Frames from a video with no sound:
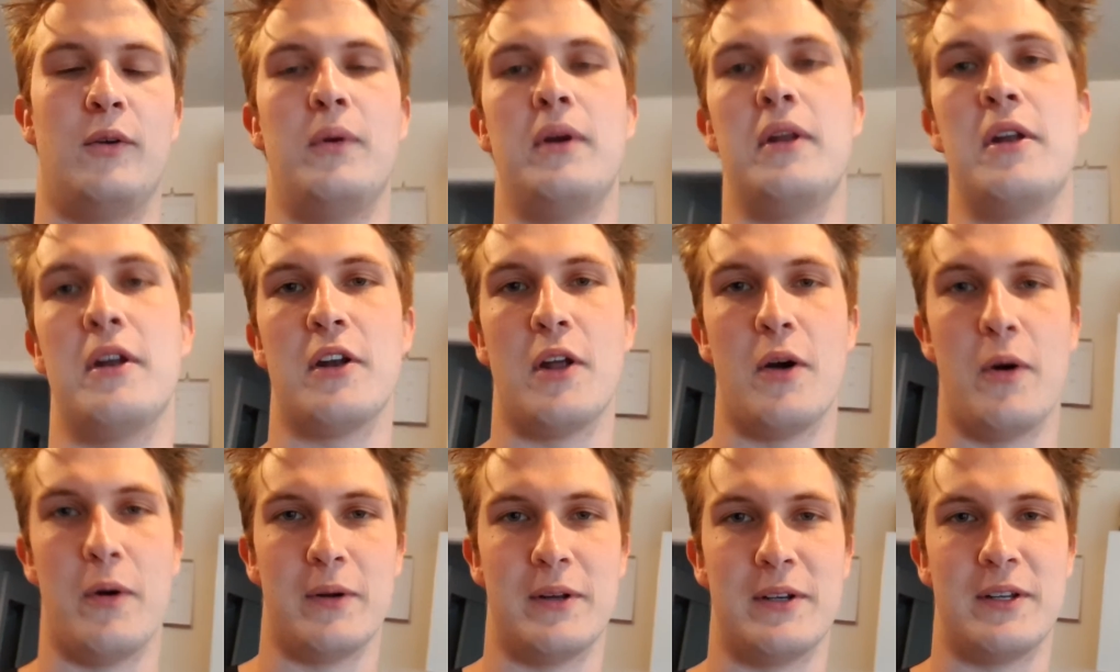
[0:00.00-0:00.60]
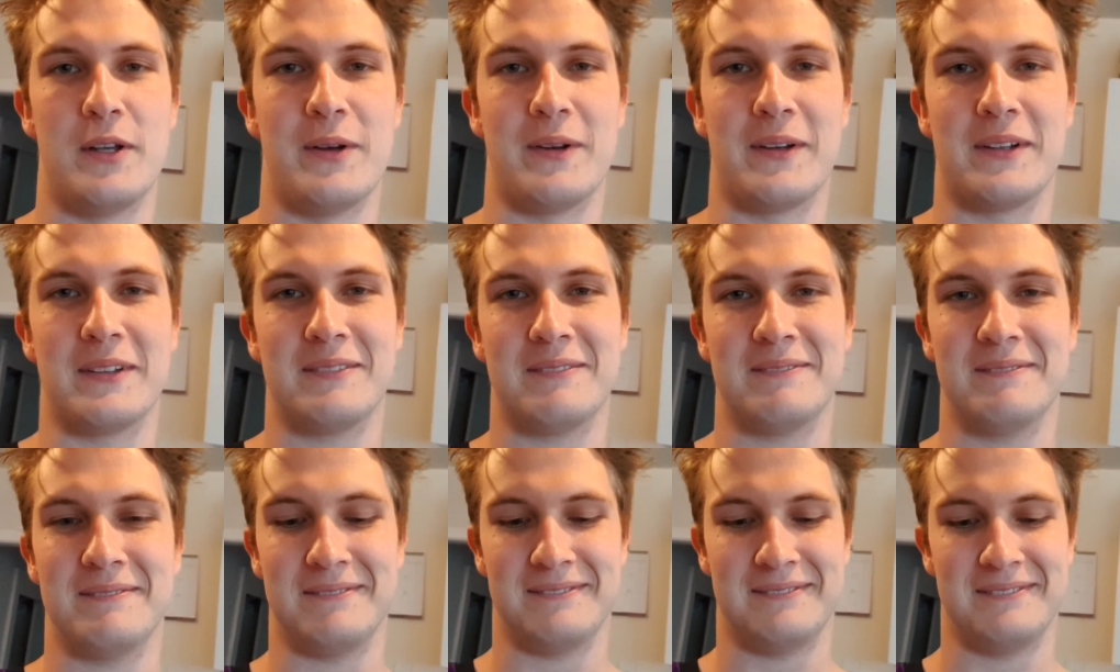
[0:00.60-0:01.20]
We don't know what we're doing.
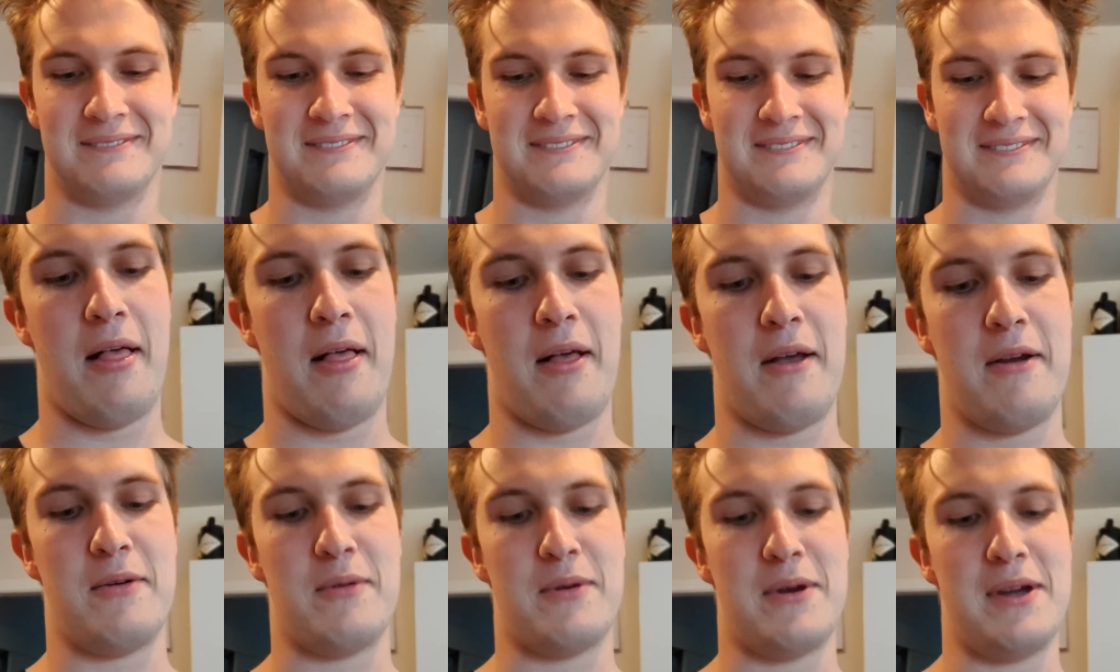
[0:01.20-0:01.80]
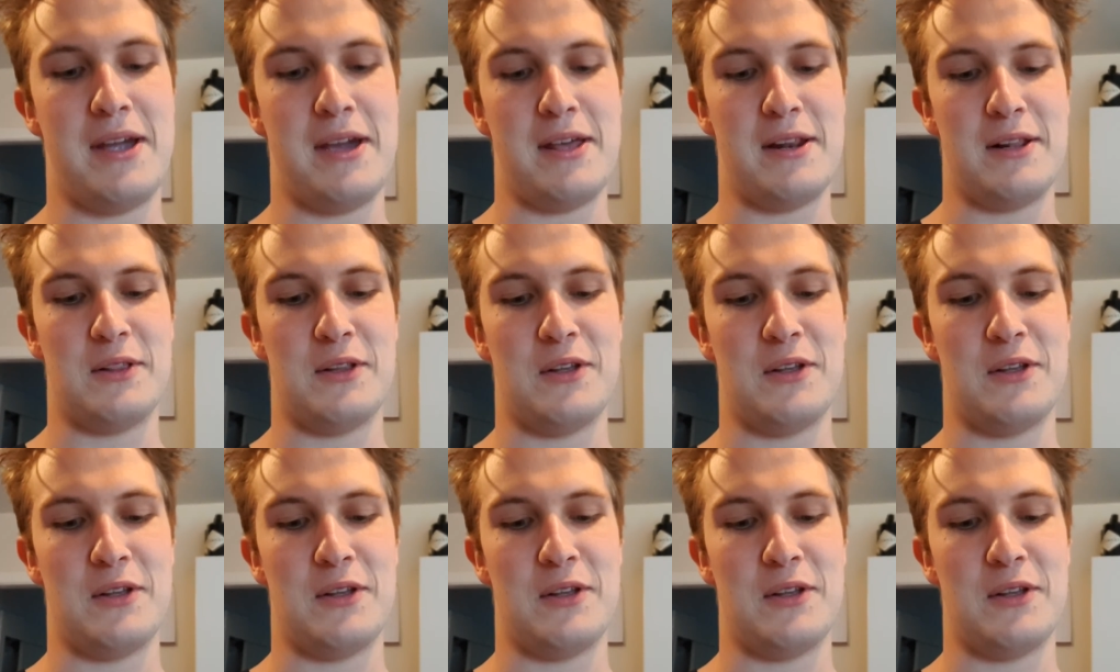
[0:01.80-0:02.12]
We're here to